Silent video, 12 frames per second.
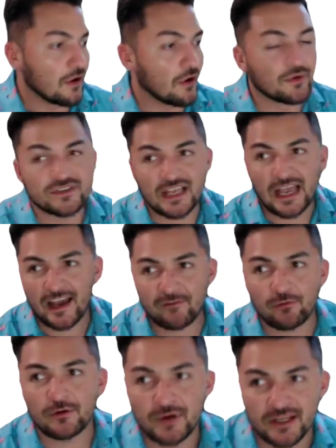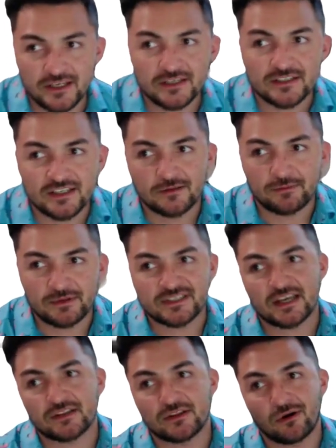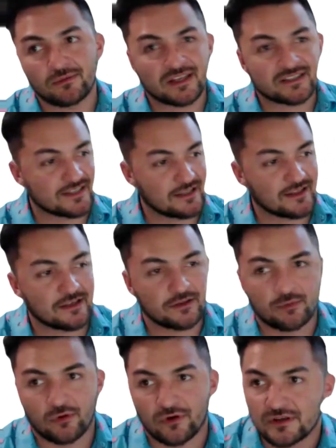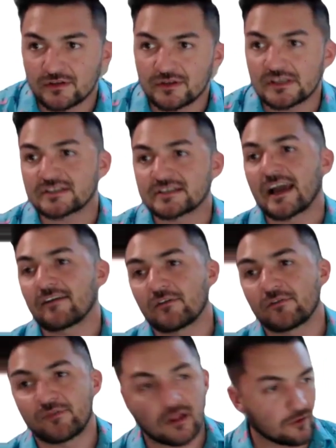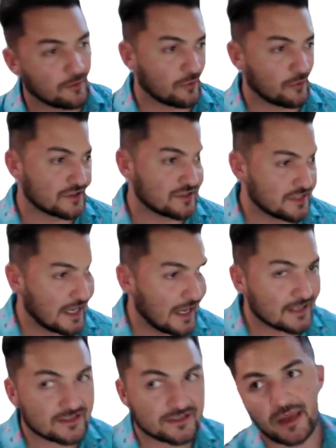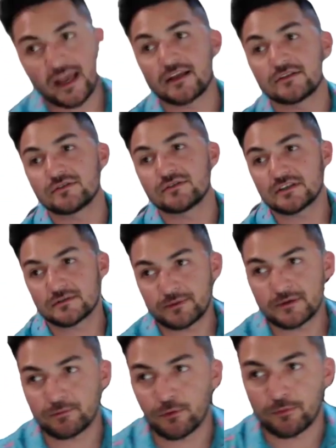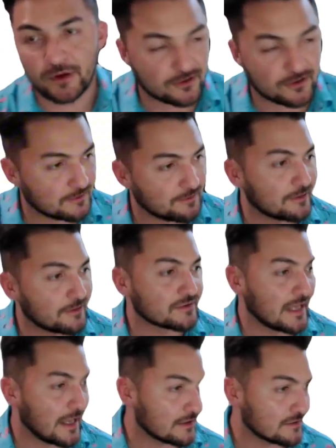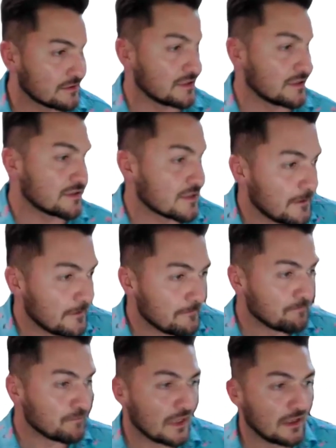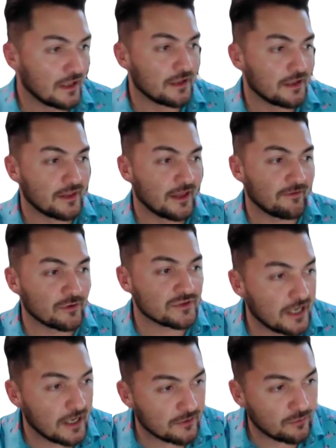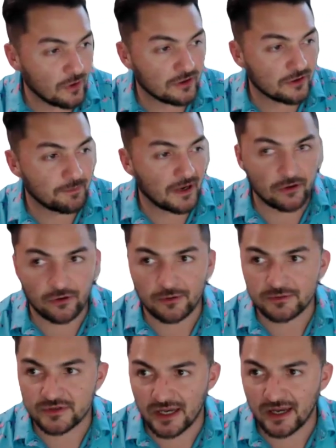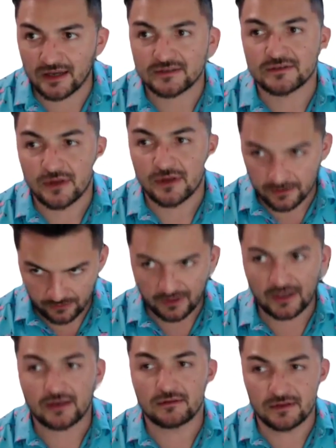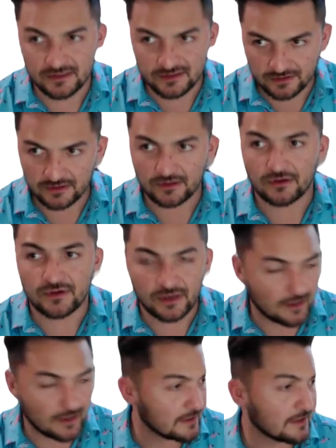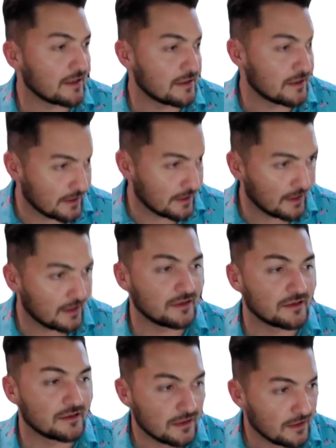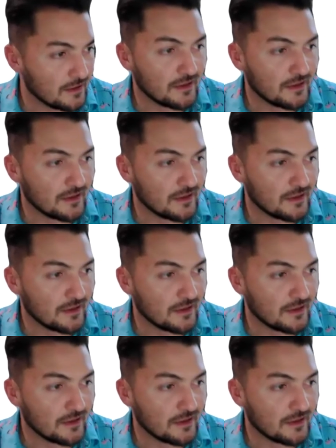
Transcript: Almost everybody is going to be saying, "No, I'm not selling anymore." And you need to have a follow-up question to ask them, and you need to be prepared to be able to handle these. Never talk while the buyer objects. Nod your head, listen. Okay, I get it. I got it.